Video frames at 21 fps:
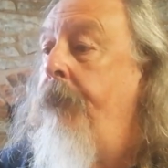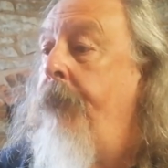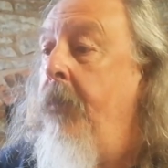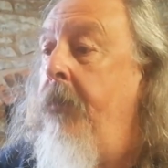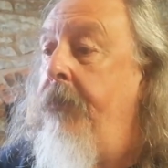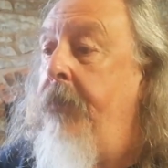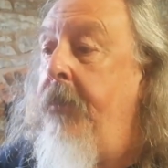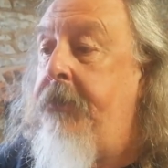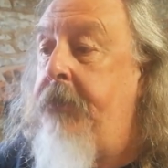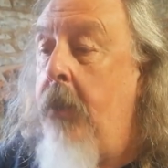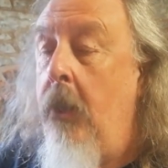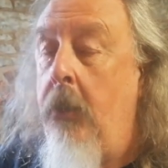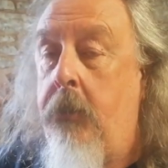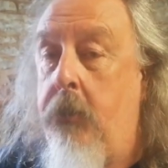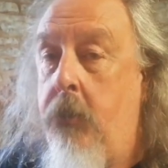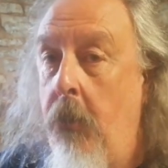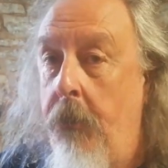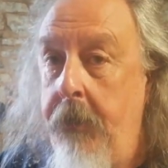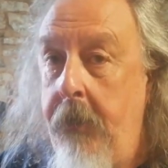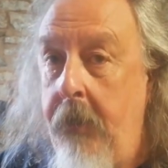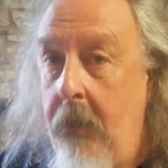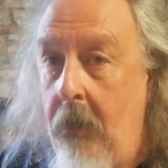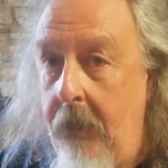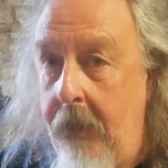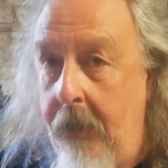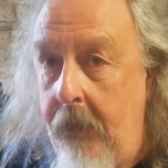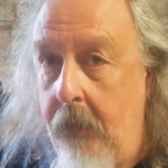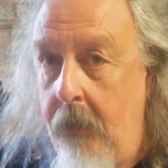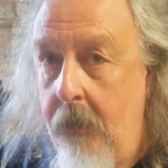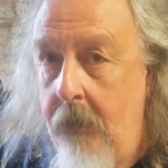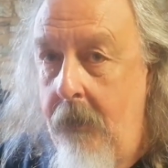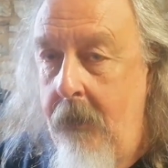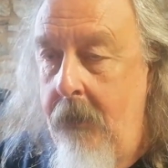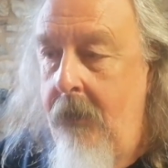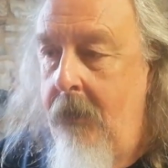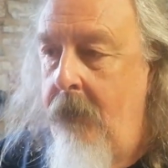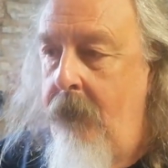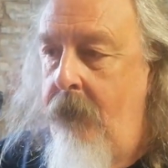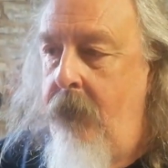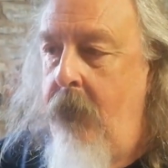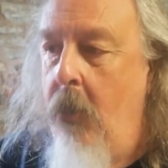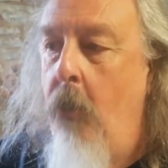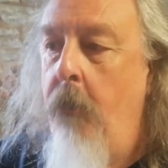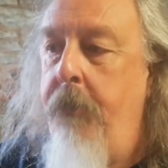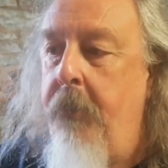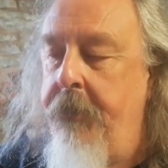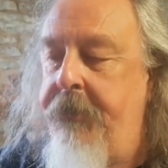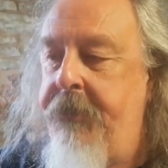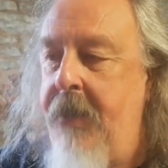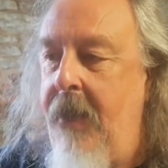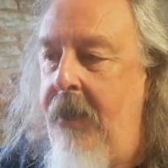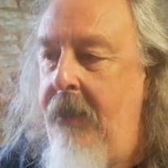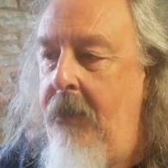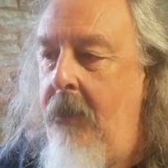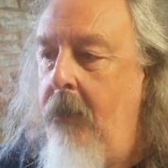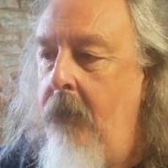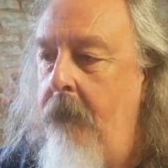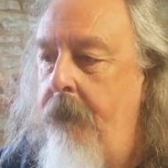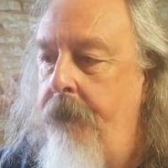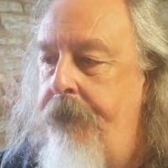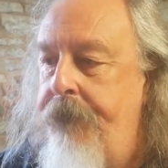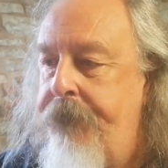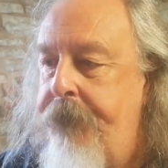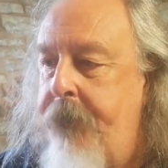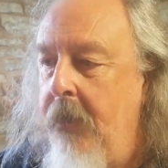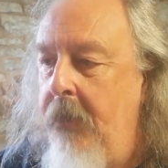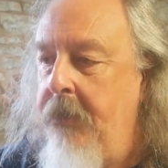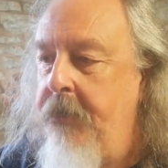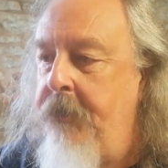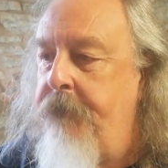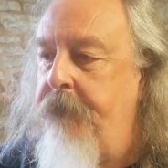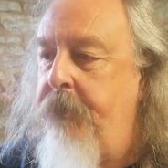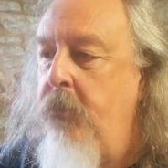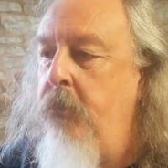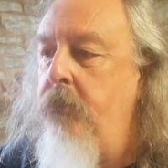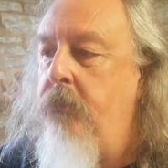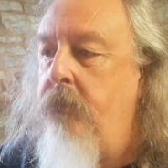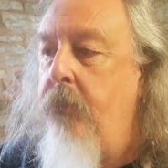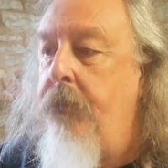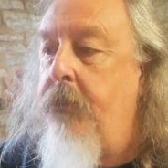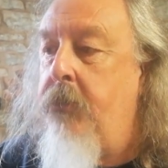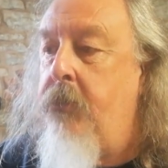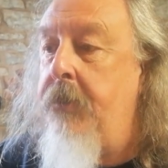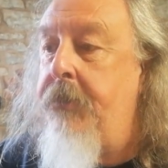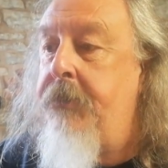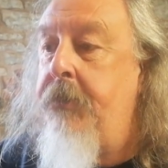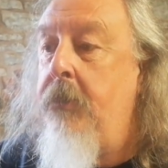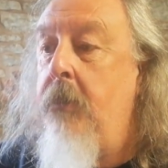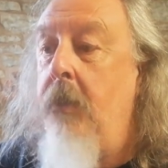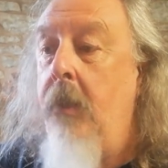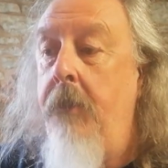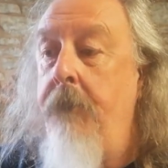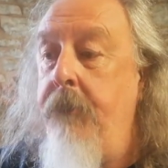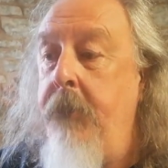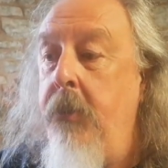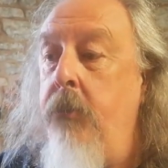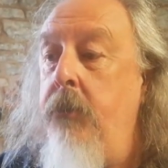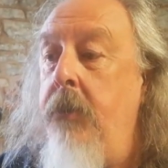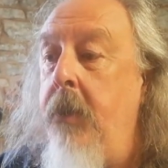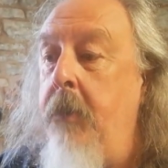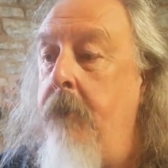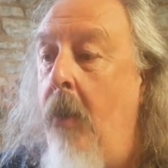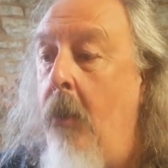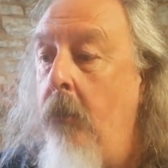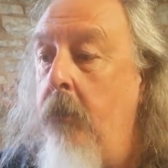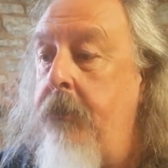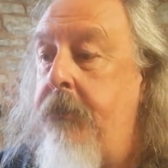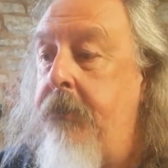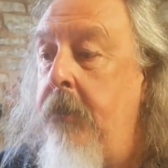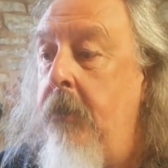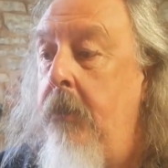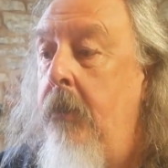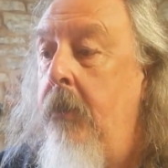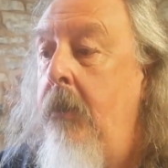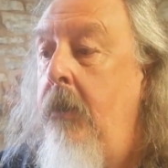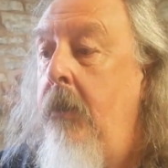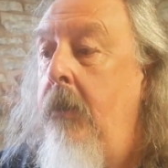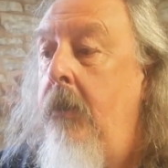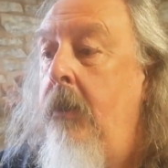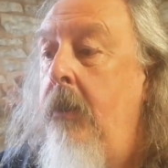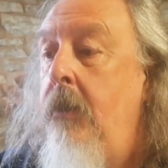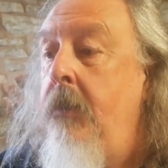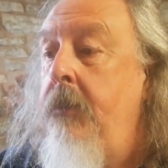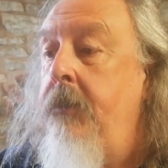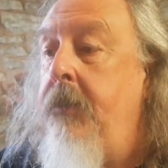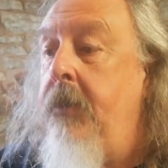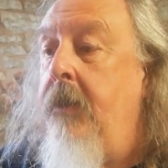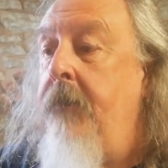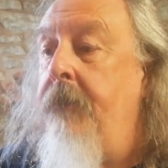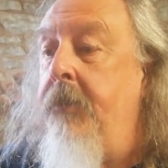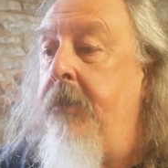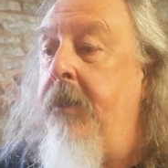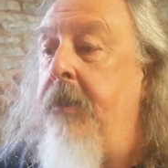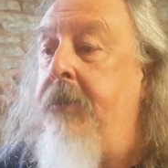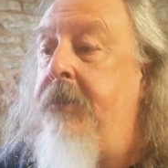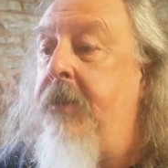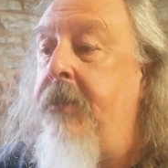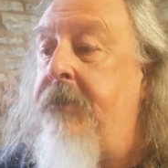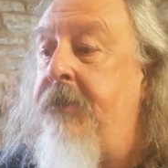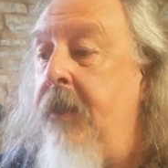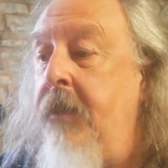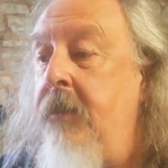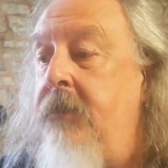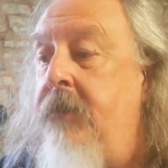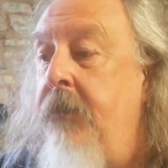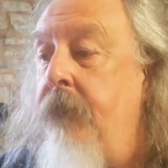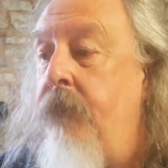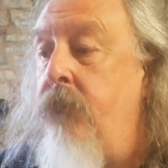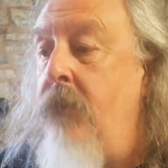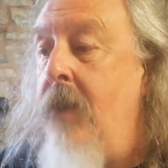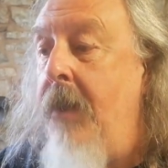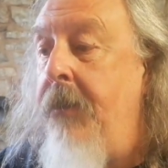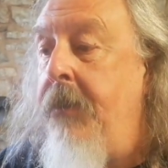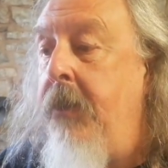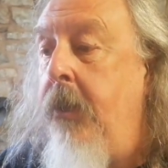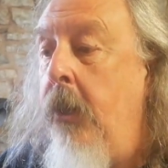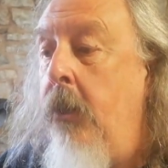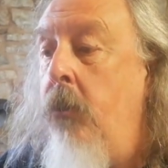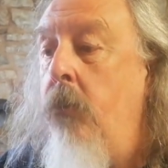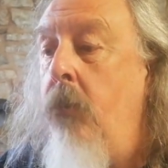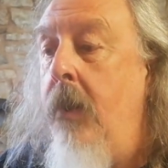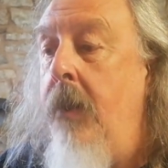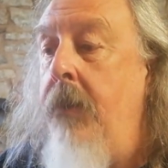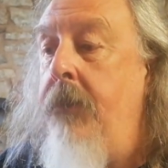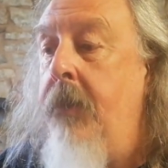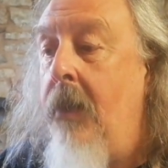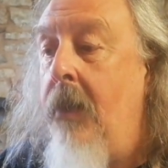This cunningly robust ale is brewed with crystal and Munich malt to give it a distinctive red hue in